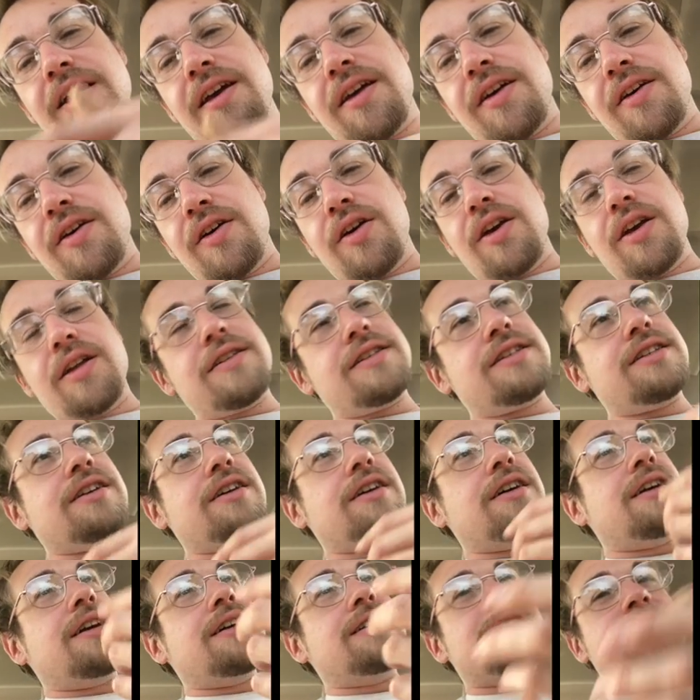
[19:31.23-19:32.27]
It's
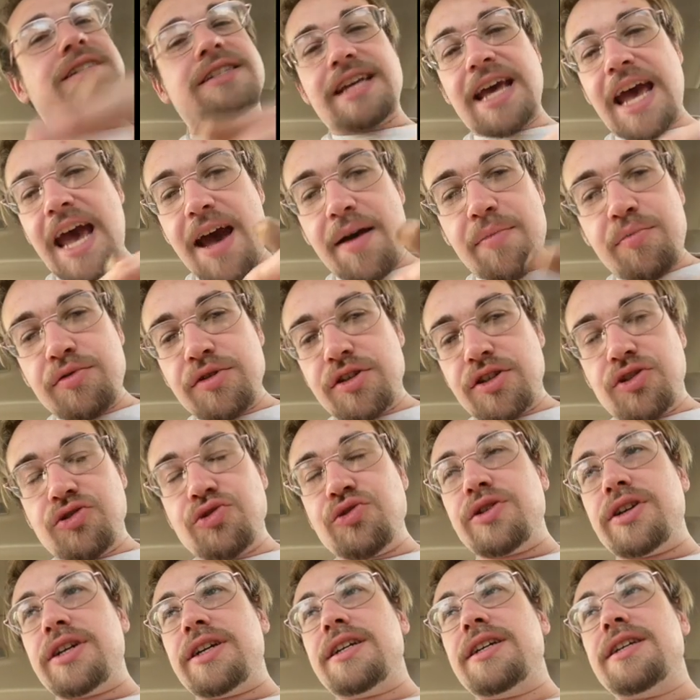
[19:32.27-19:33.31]
a, it's a
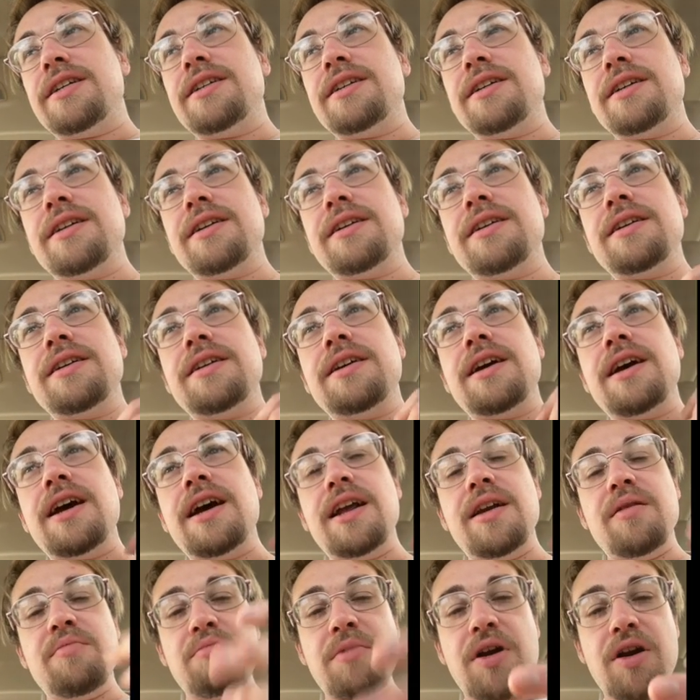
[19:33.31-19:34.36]
tapestry.
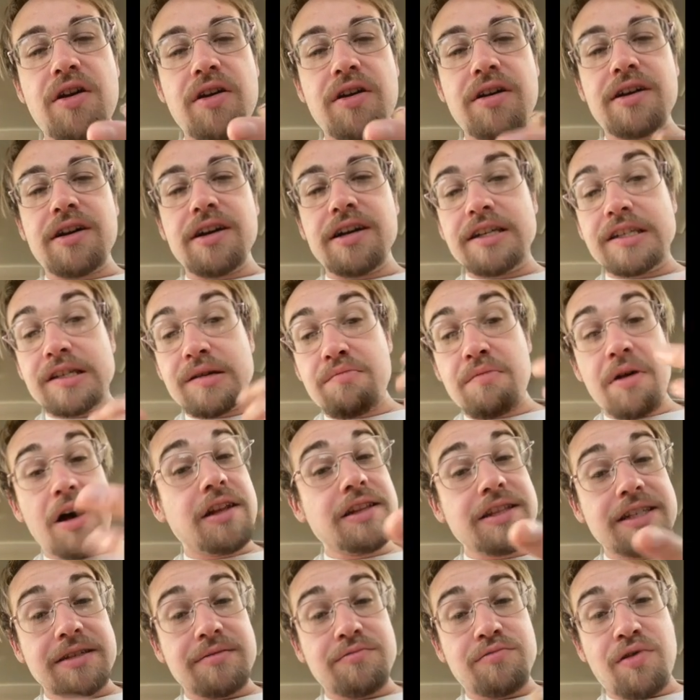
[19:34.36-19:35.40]
And America is a
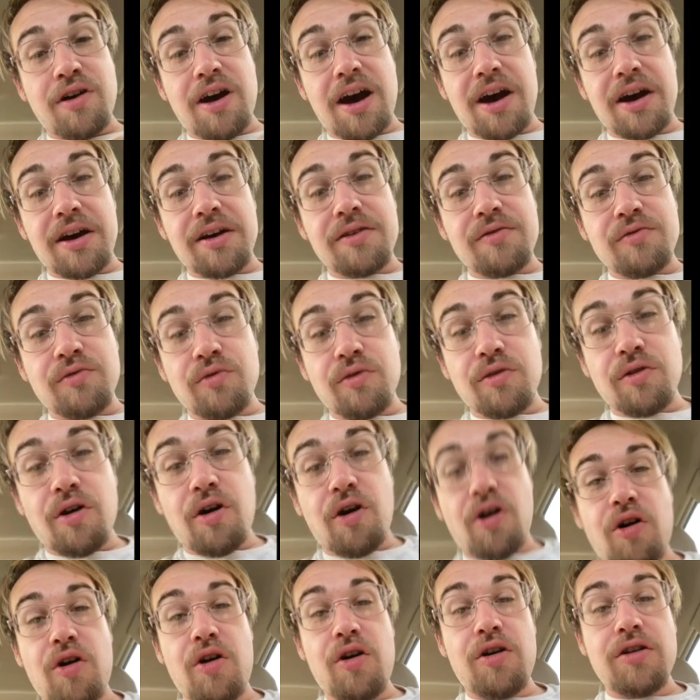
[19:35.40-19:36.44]
melting pot. We're
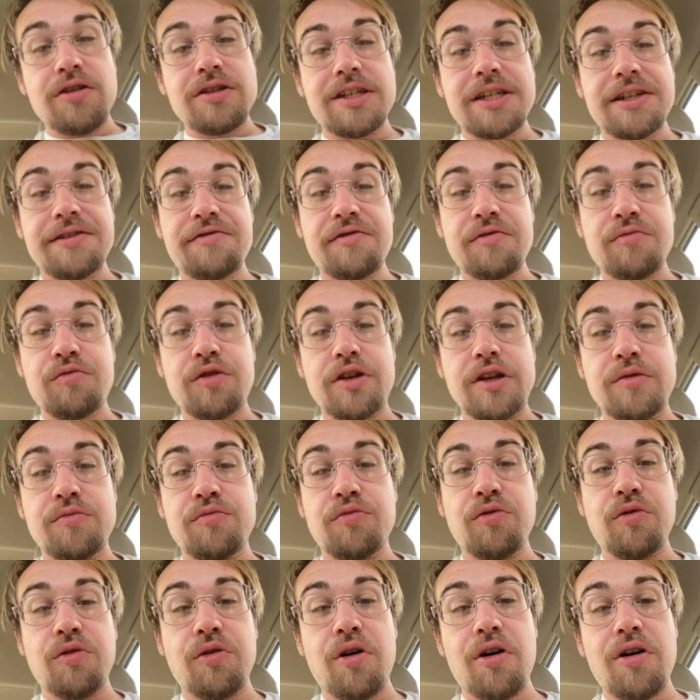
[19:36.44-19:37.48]
all different
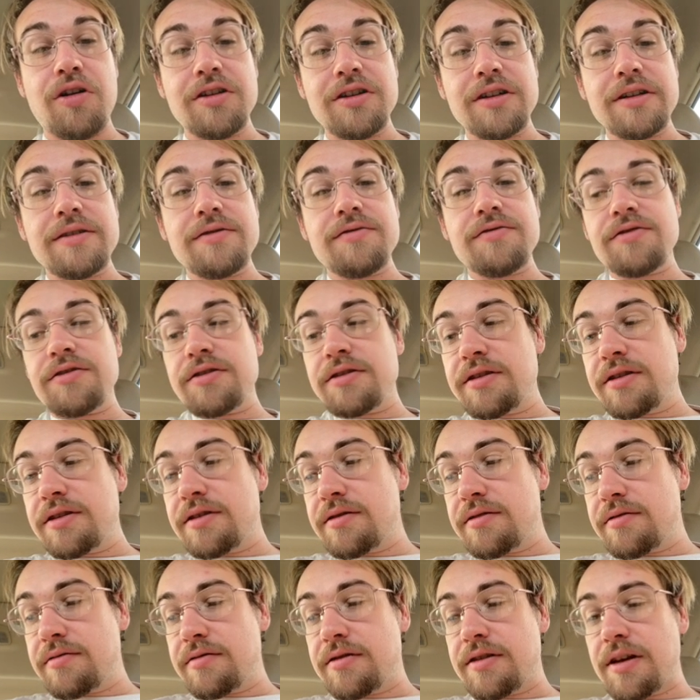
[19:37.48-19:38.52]
people, all different
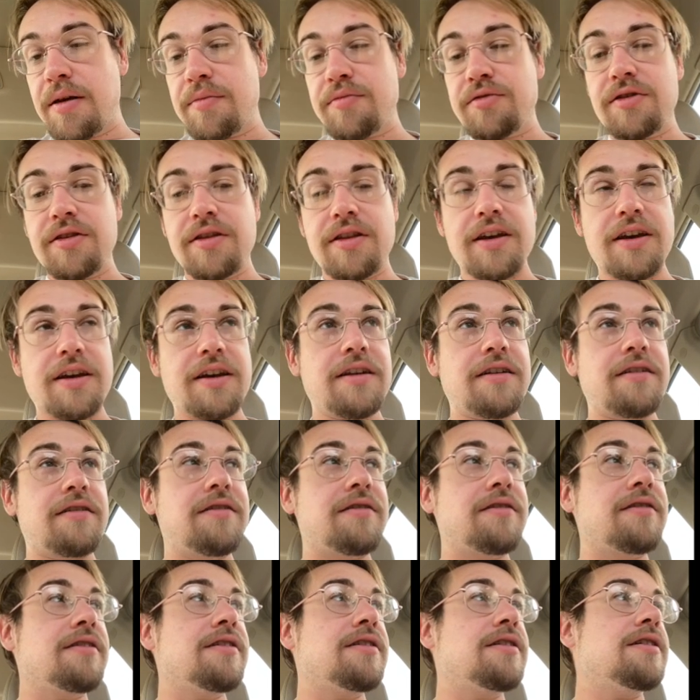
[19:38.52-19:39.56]
types of
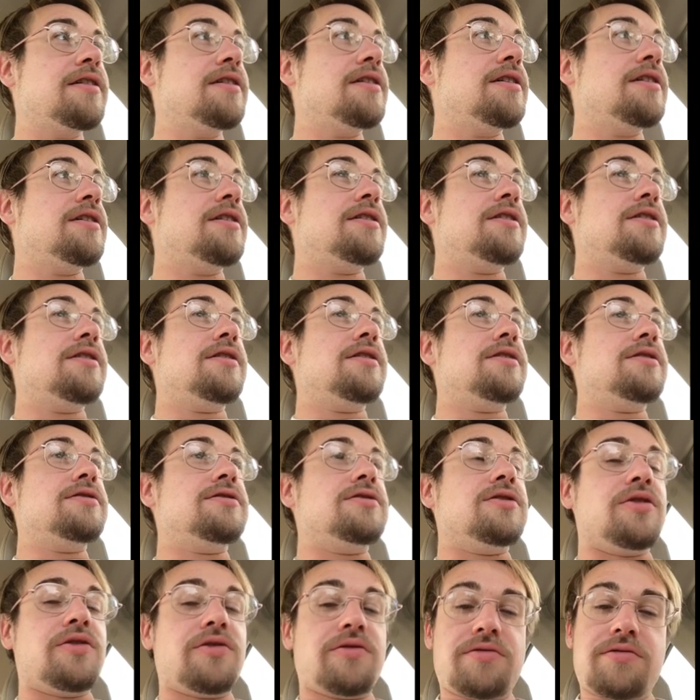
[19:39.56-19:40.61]
things.
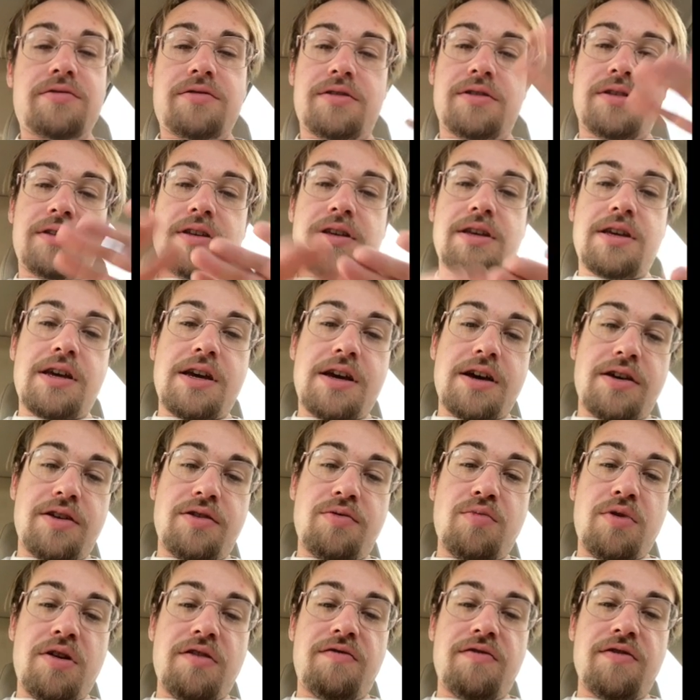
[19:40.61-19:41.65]
So, yeah, you
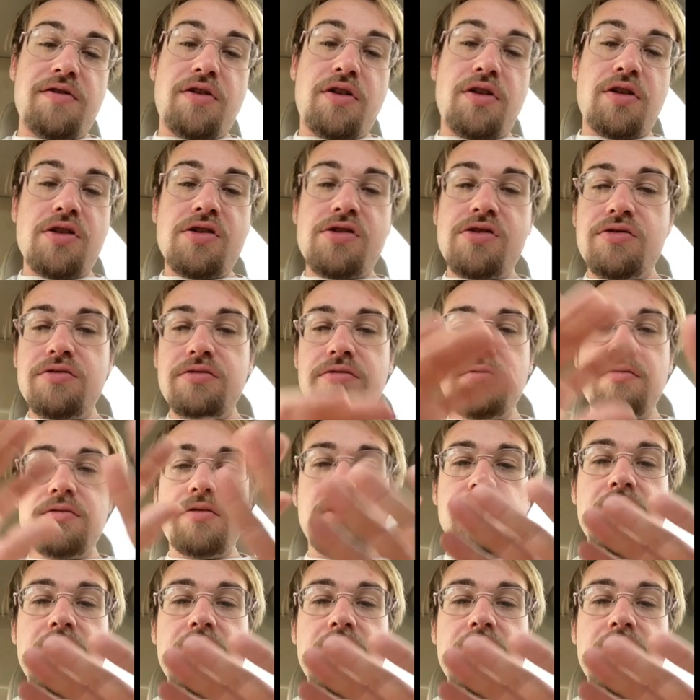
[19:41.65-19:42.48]
may feel alone.